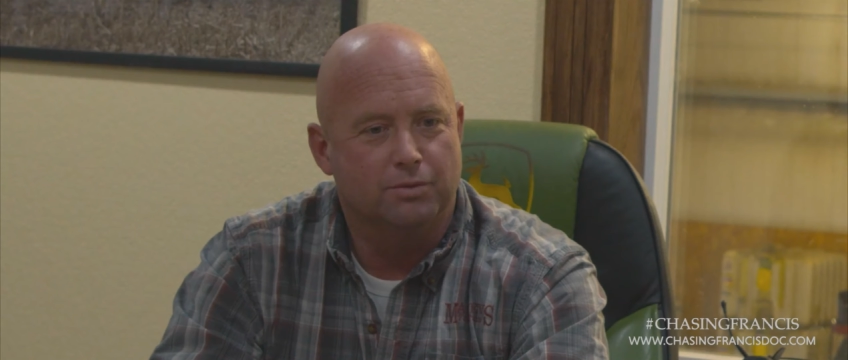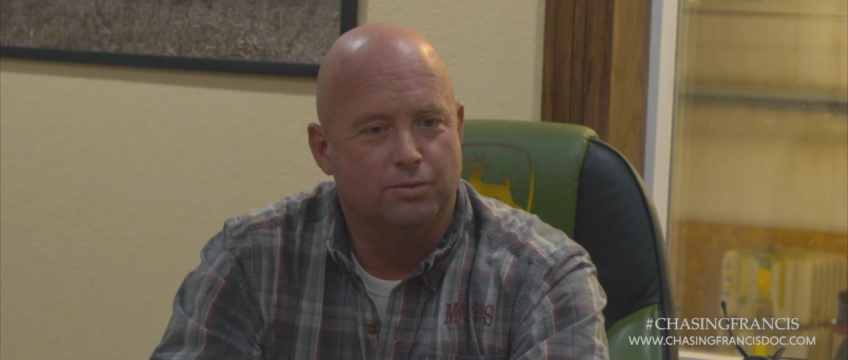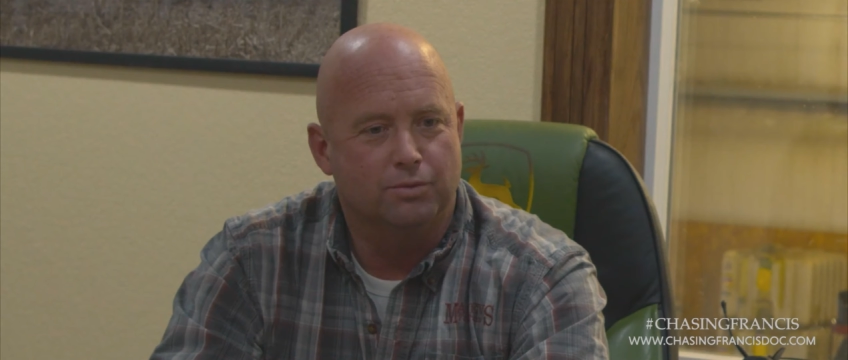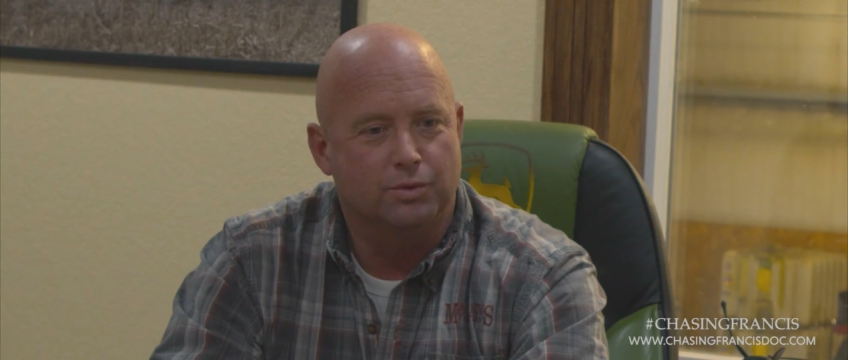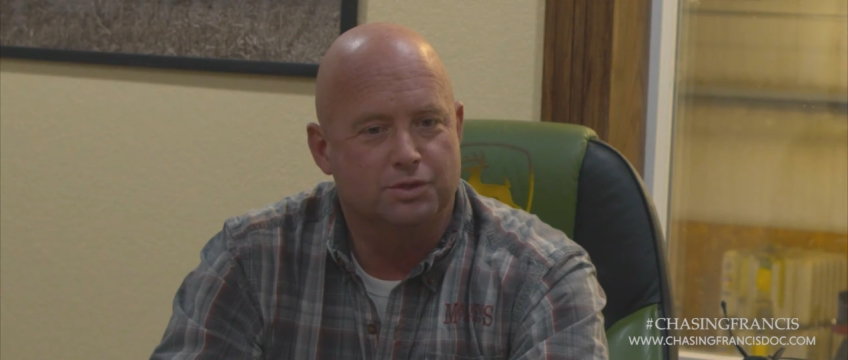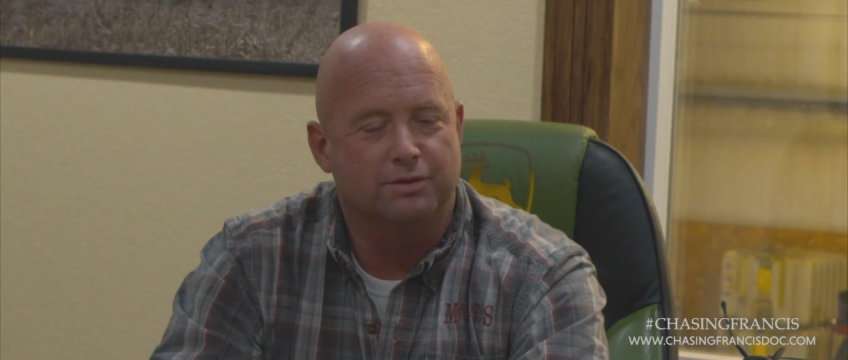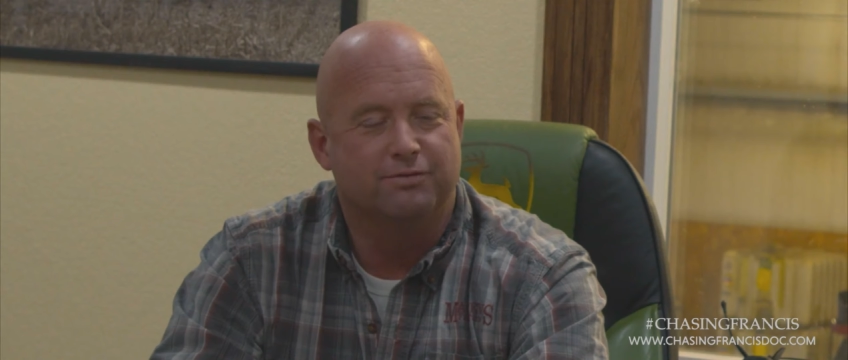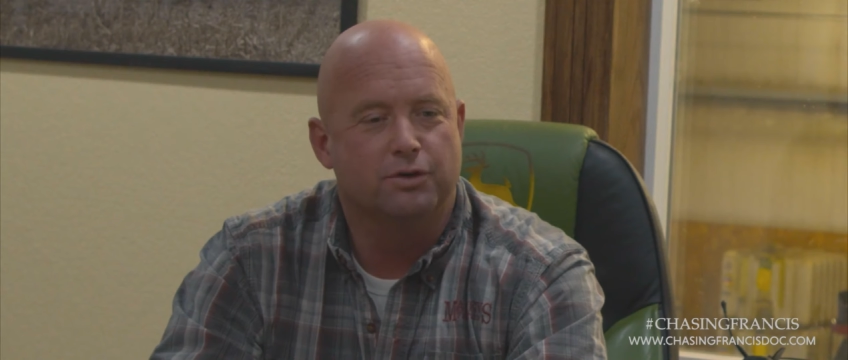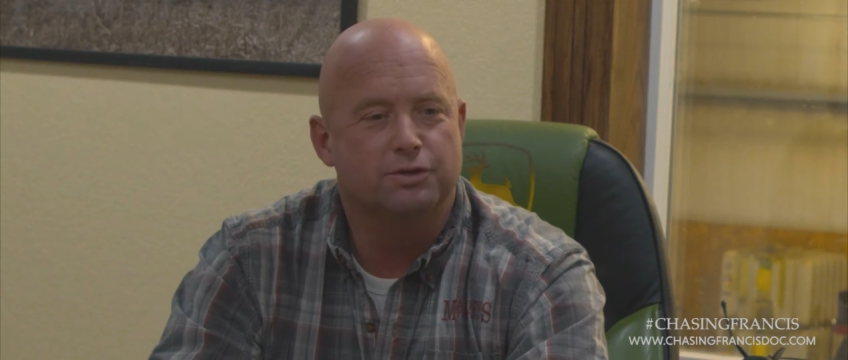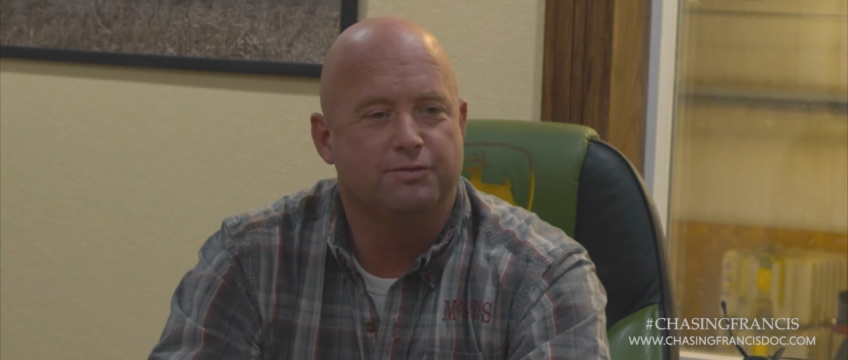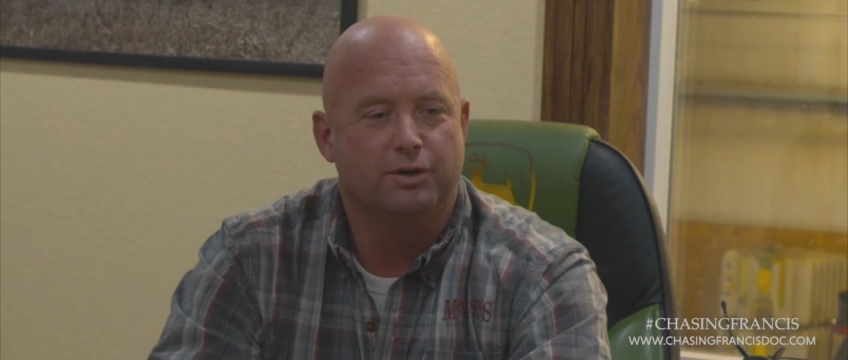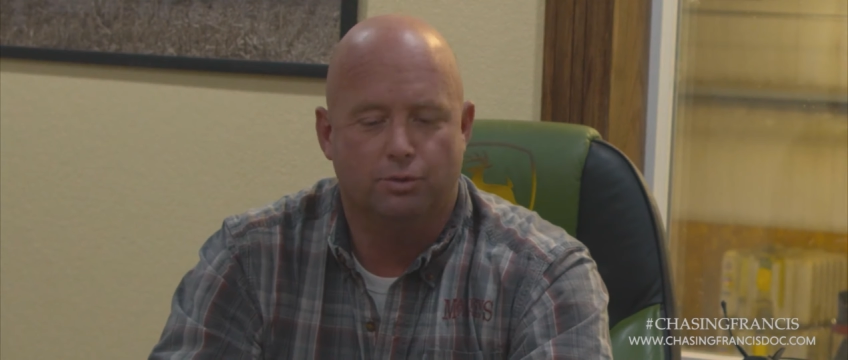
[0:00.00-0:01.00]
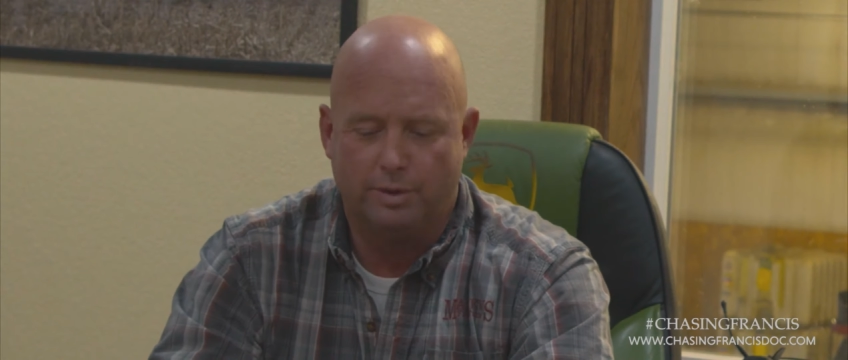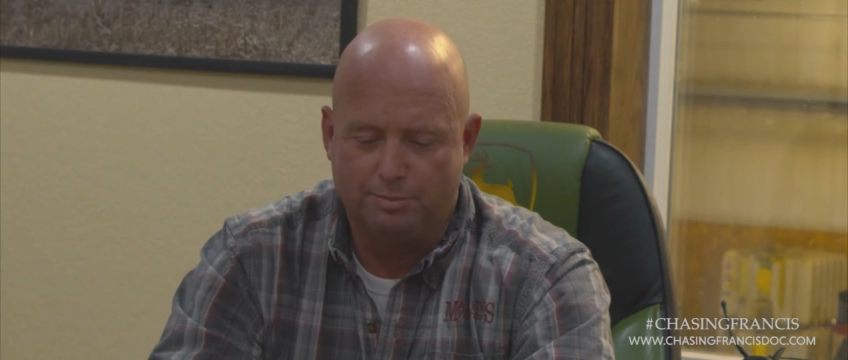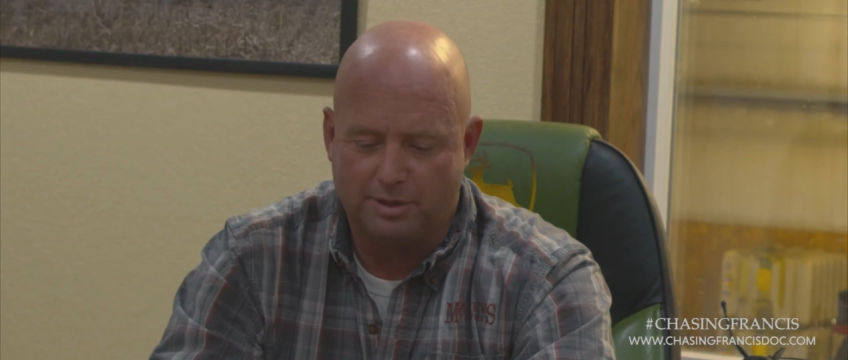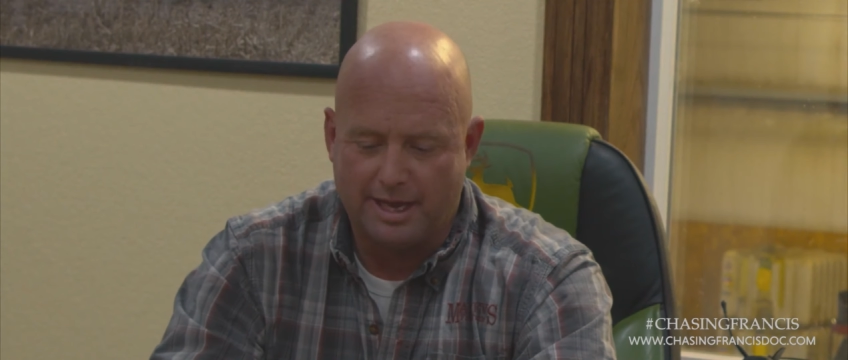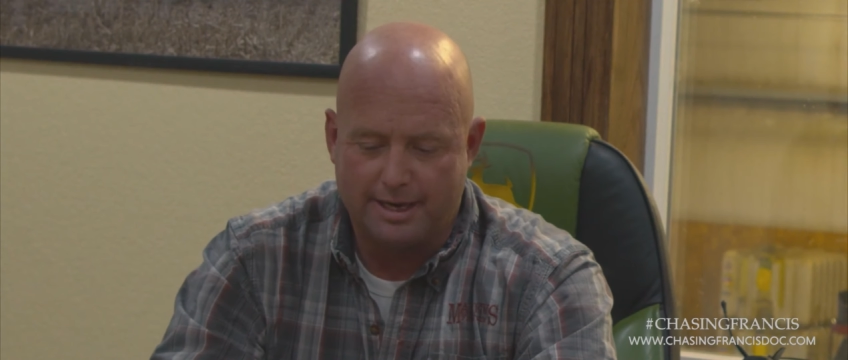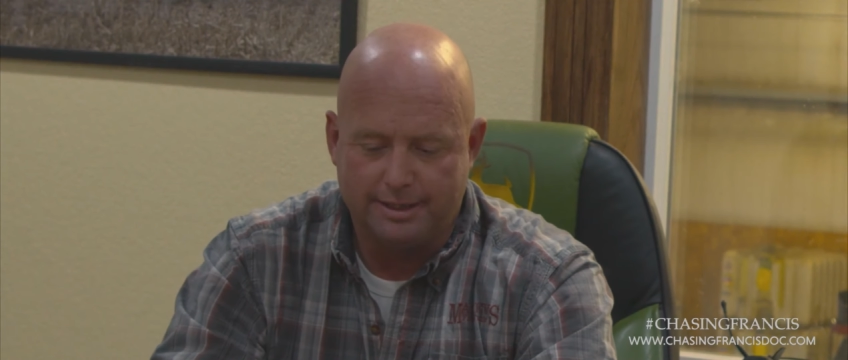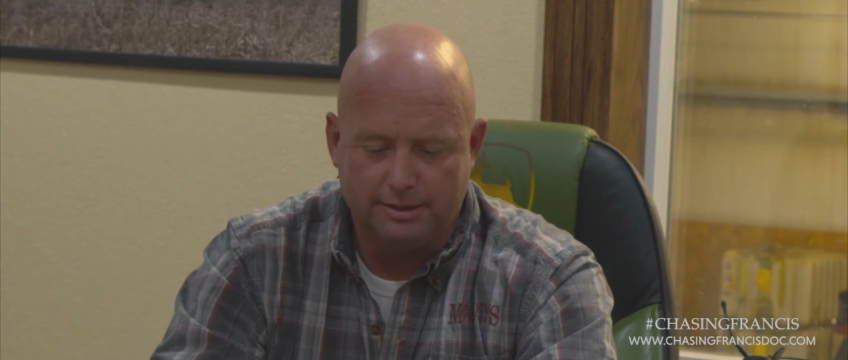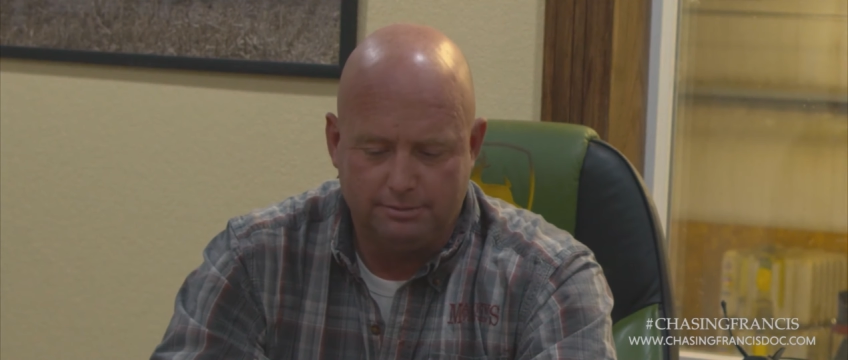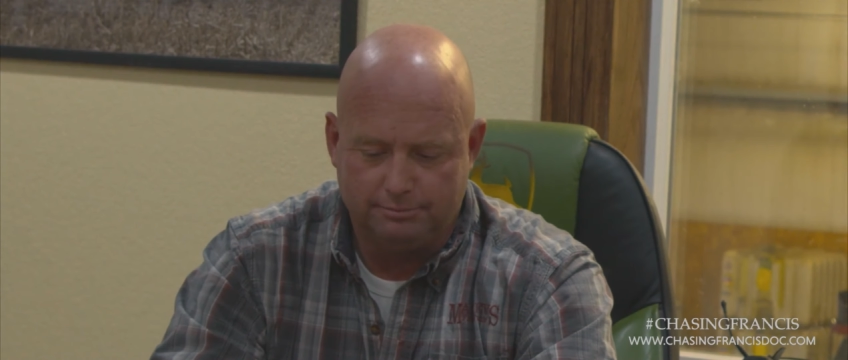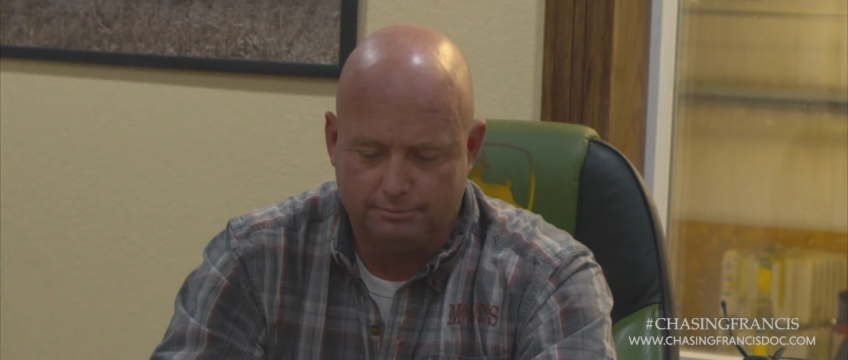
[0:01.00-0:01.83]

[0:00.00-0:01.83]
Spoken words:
was the first field we planted.